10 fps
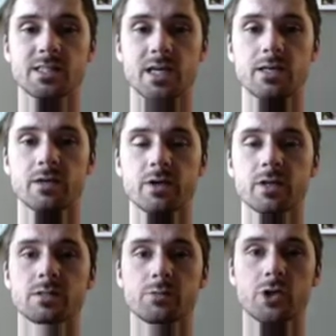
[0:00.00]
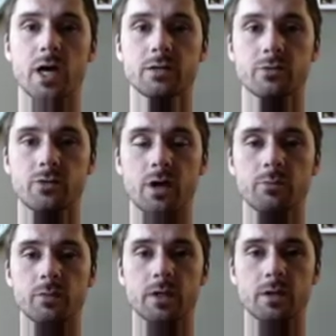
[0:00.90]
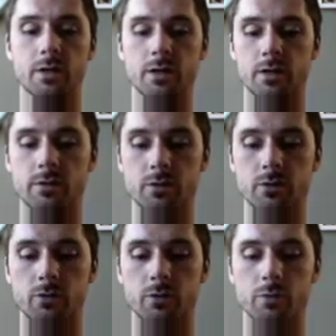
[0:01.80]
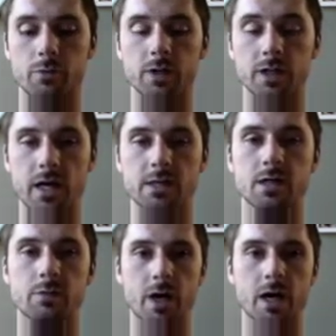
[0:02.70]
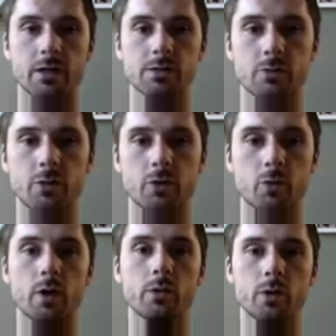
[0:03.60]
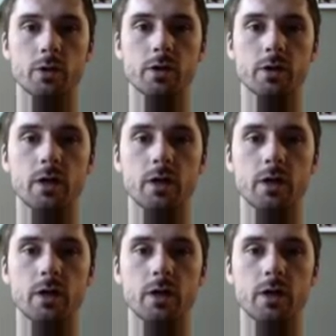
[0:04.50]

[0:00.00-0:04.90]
than, think subtracted from. So less and minus are both one word.